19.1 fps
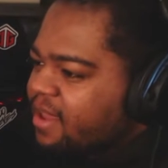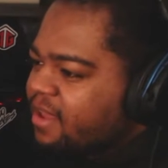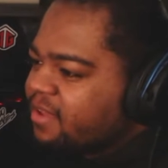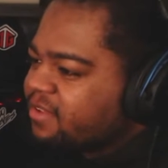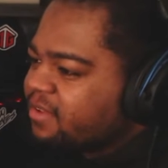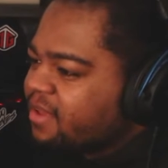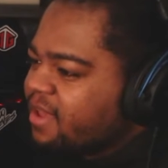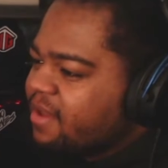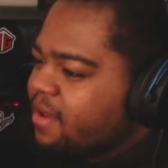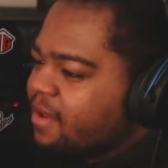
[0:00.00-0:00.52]

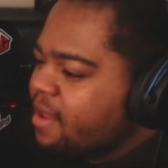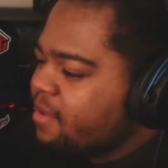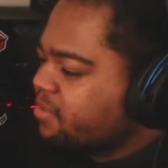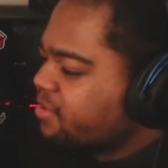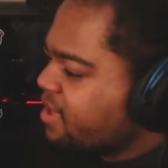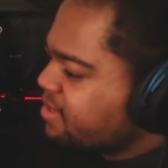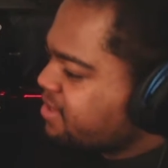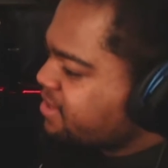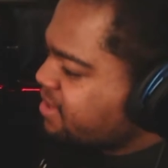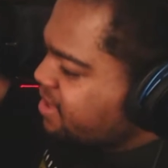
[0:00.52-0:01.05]

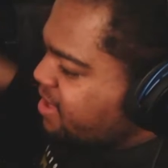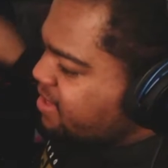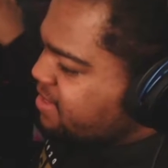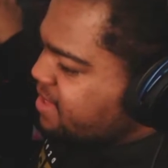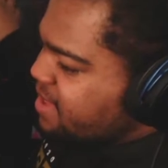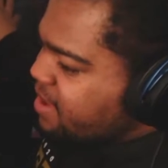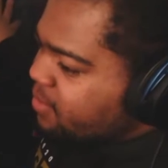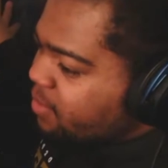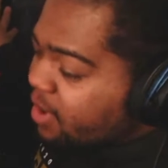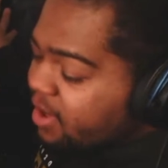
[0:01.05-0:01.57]

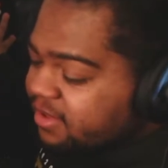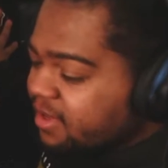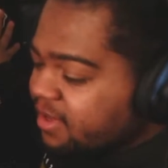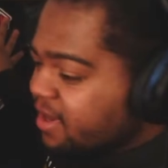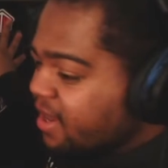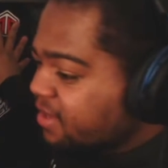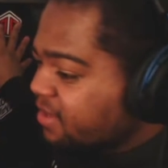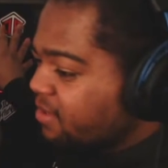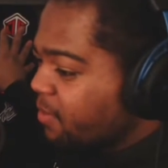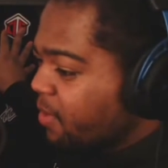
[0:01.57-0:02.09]
It was
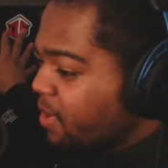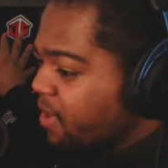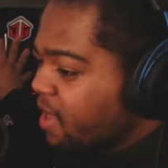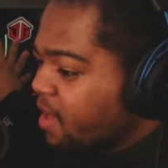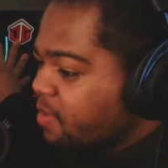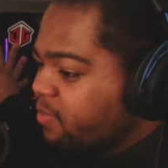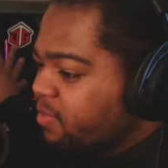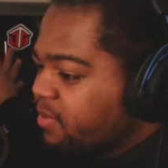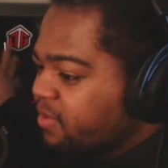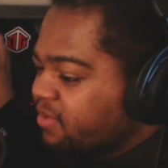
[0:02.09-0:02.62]
connected to my
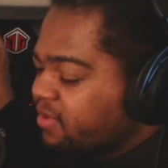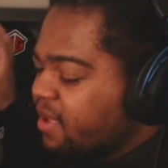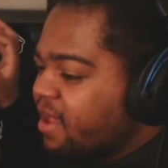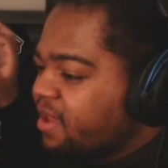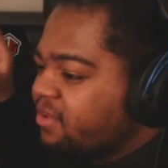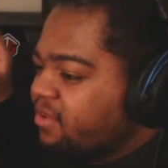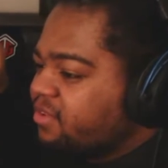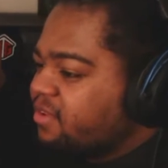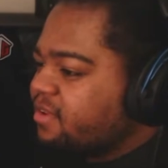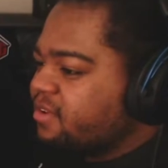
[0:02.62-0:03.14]
gaming PC. I
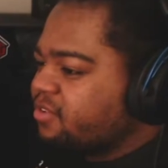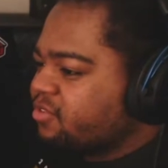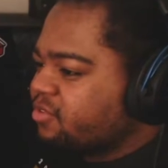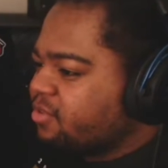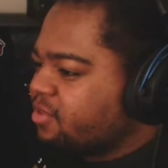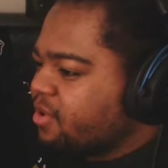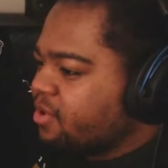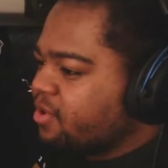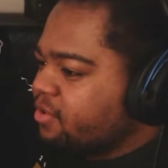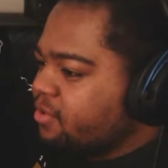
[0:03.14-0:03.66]
used to just
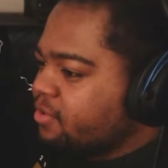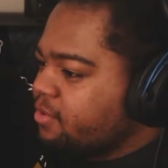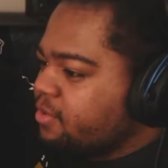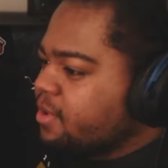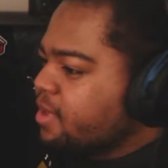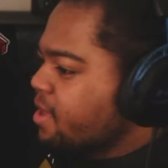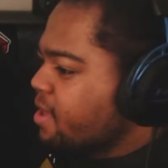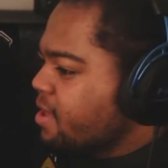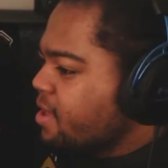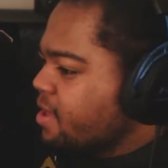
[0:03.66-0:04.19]
throw